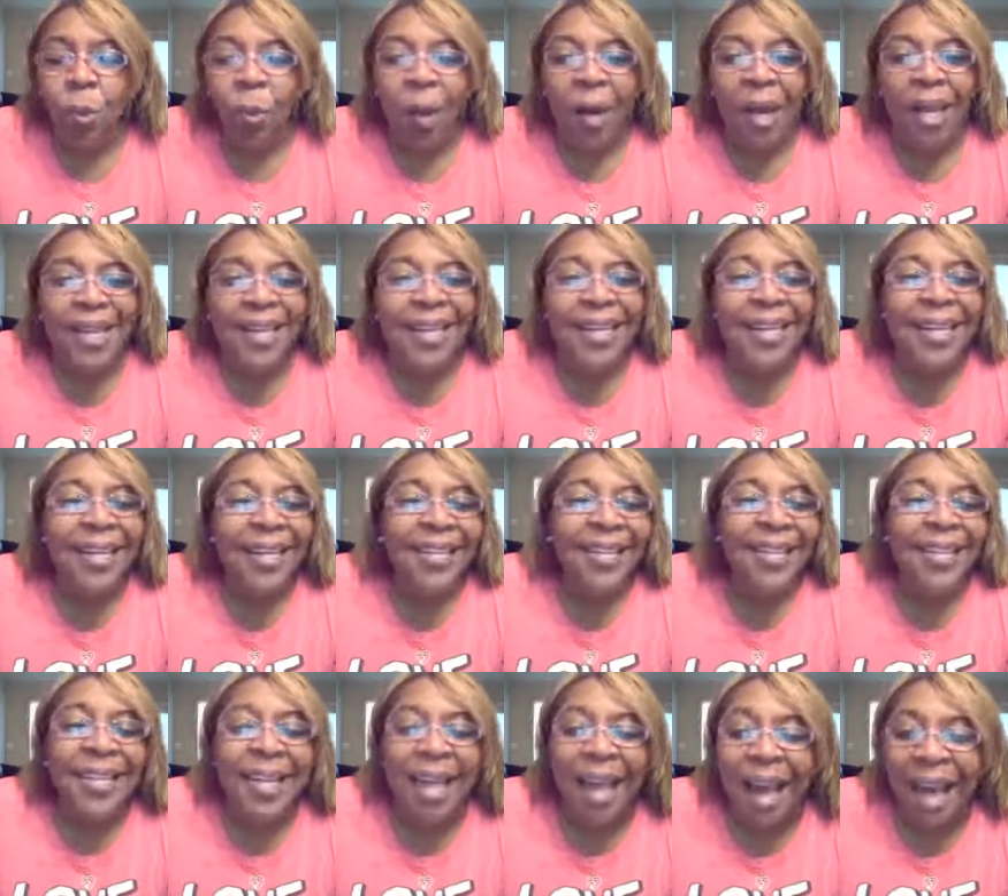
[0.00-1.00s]
1
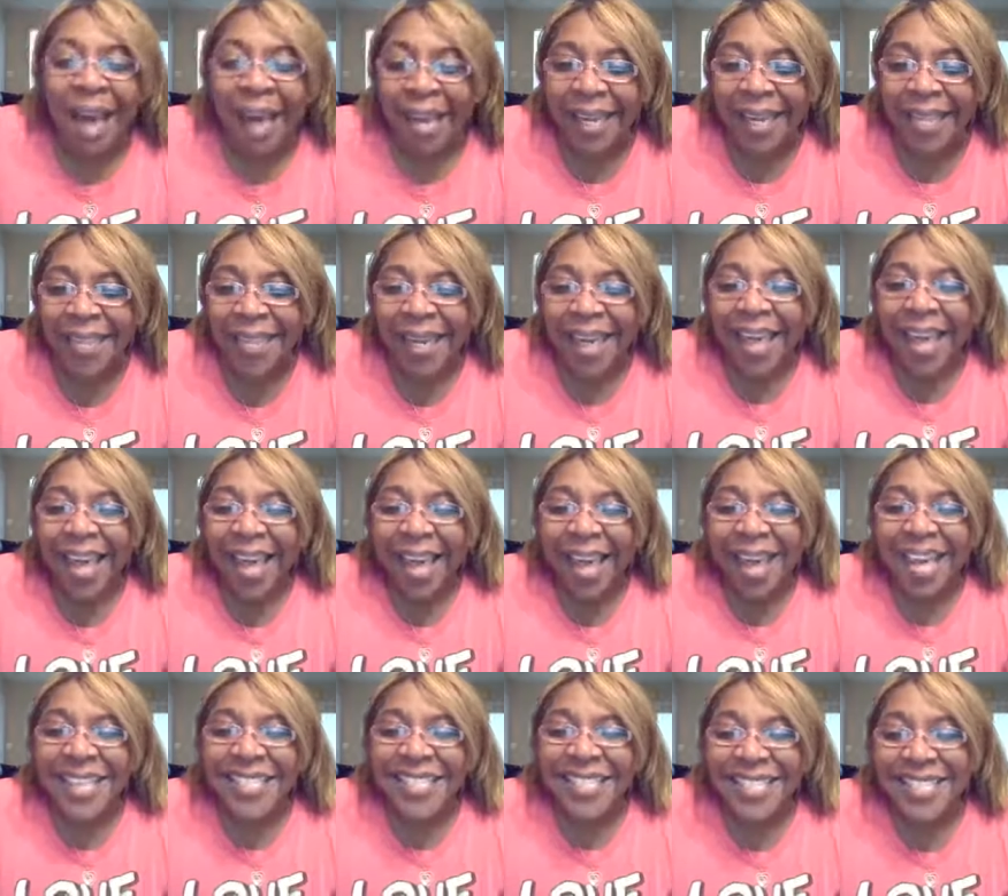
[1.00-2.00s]
9.
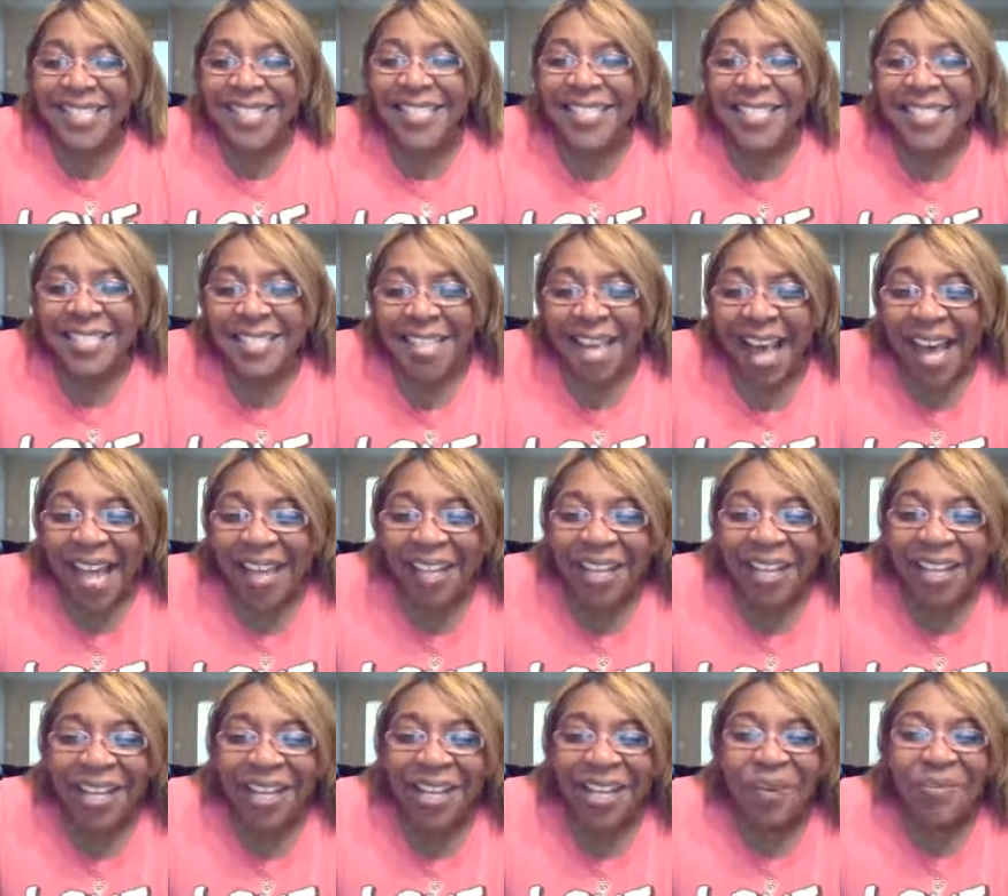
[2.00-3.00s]
Hey, Sister
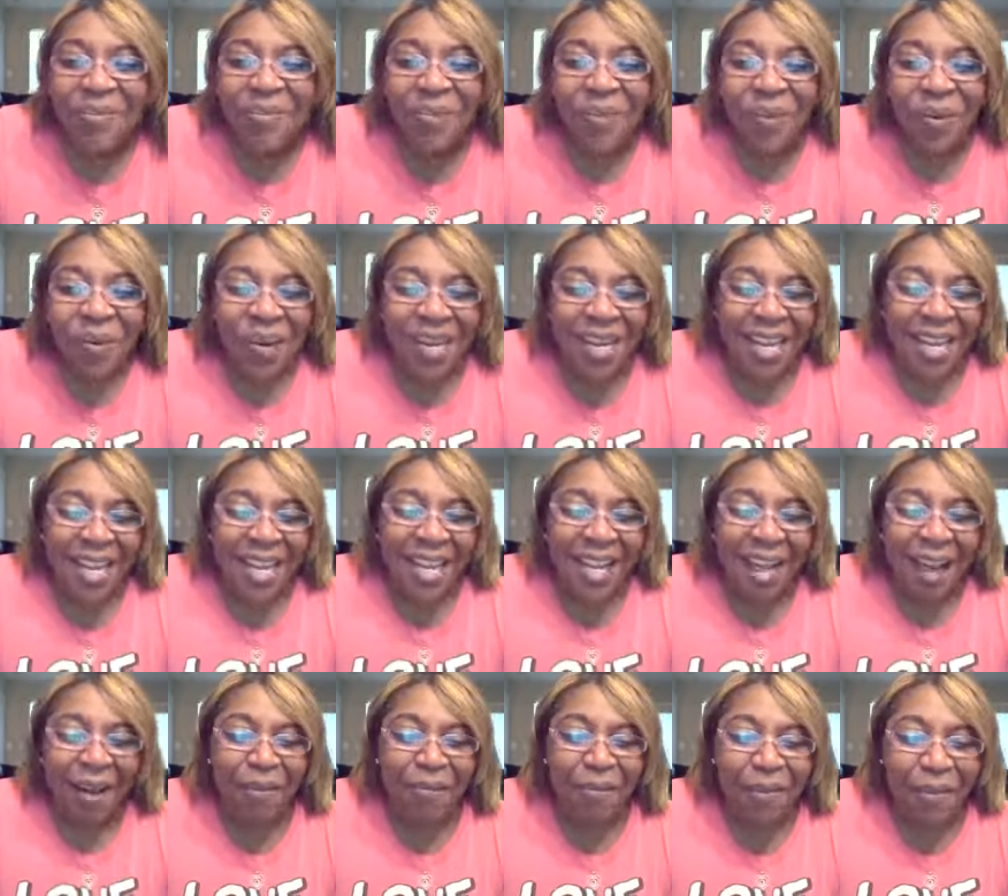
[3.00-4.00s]
Sally, good morning.
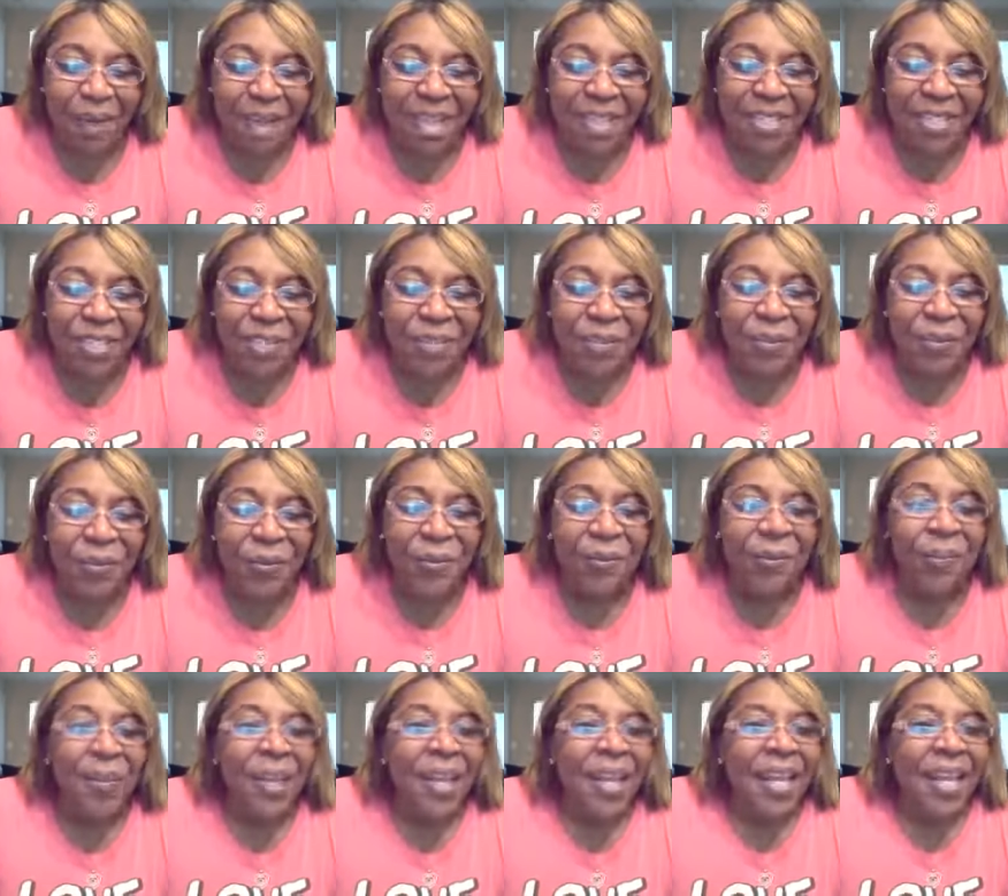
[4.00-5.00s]
God bless
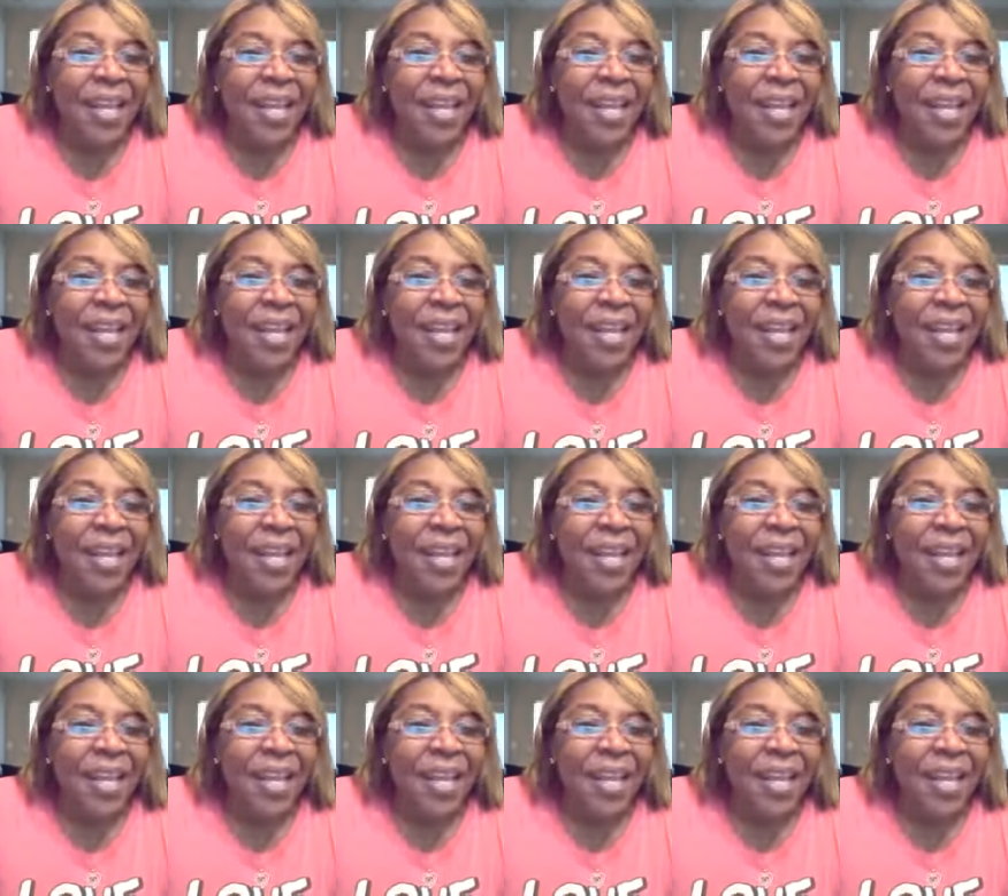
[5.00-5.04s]
you.